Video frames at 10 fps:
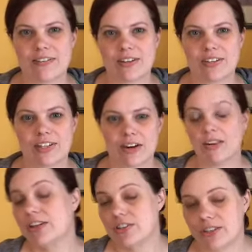and sterile
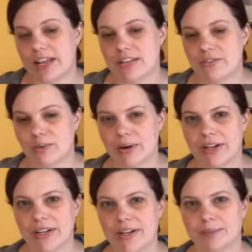and should last for about a
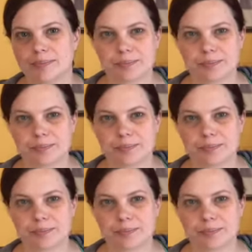year.